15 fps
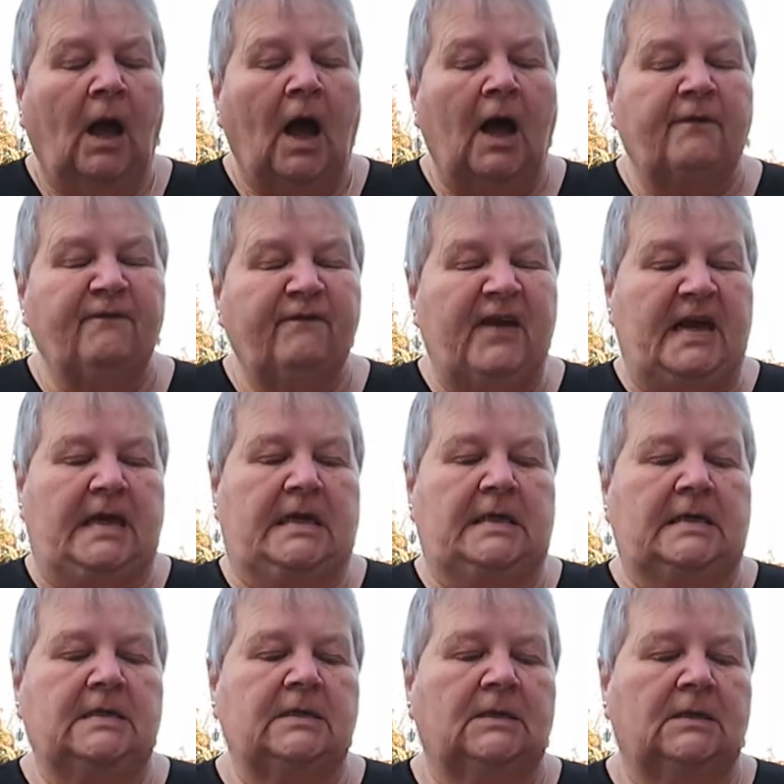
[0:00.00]
I
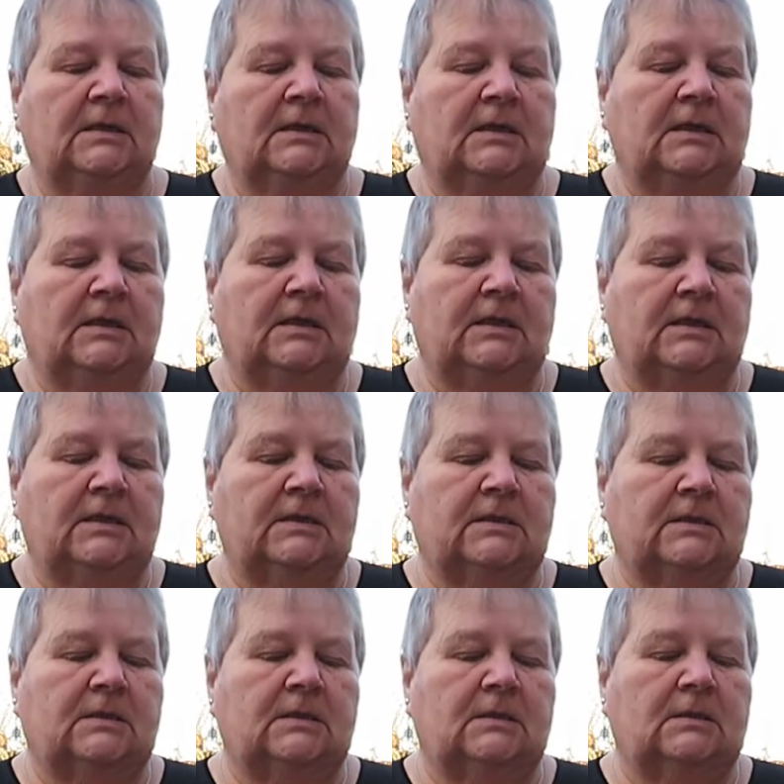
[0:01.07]
figured
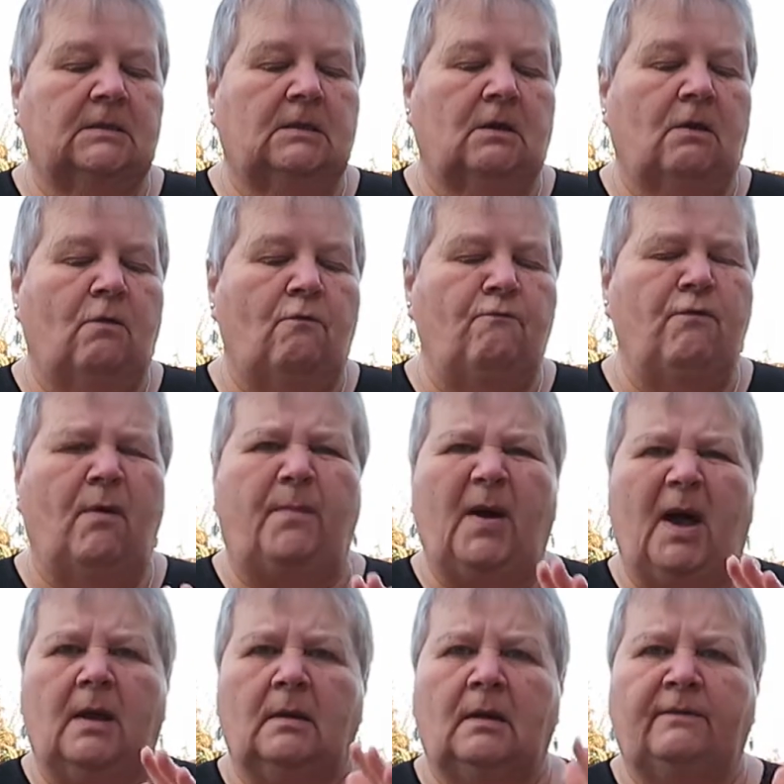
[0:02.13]
that
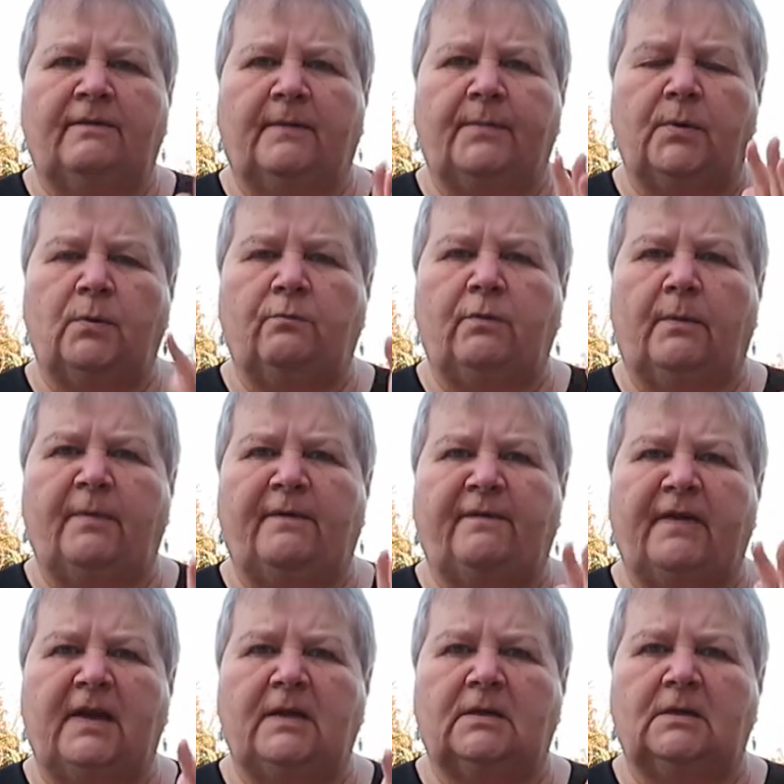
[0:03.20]
rubber, if I bought rubber
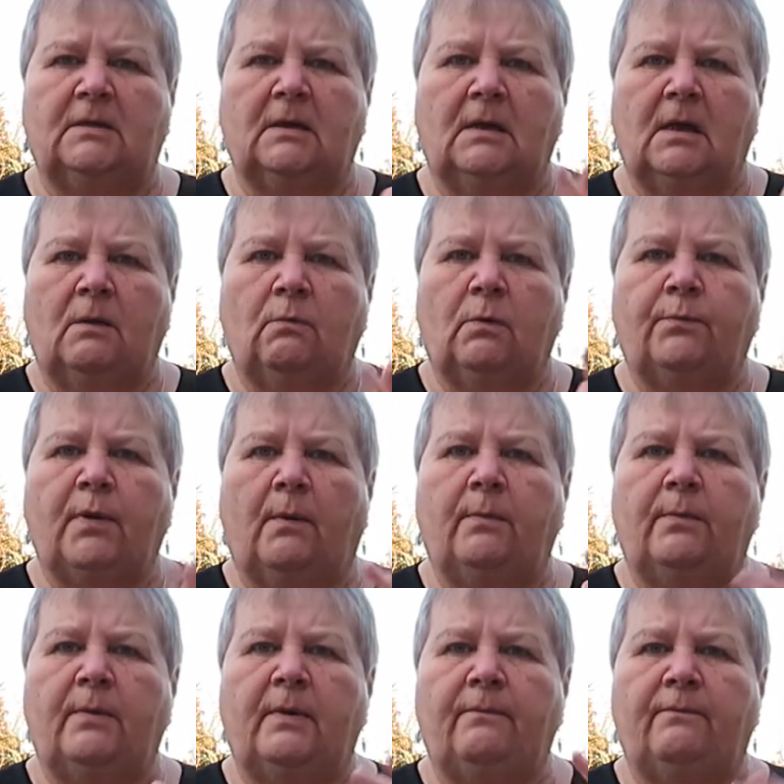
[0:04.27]
feet, would
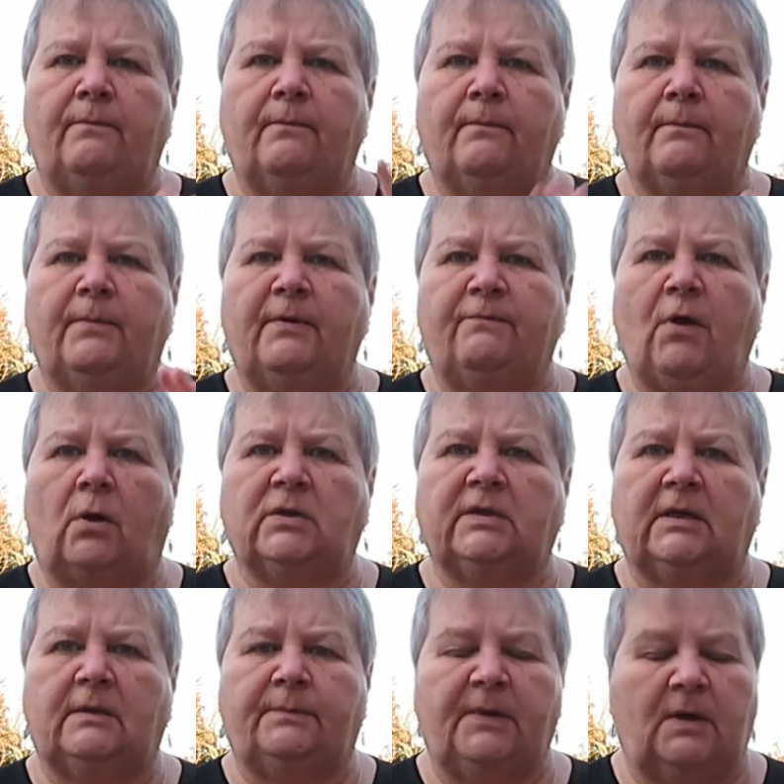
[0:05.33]
probably be
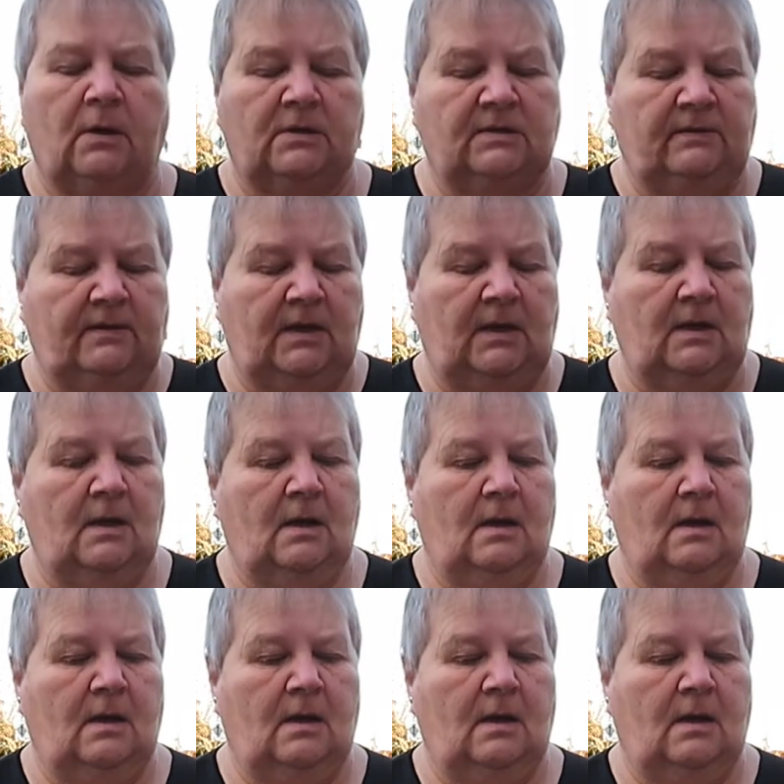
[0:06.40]
rotted because of the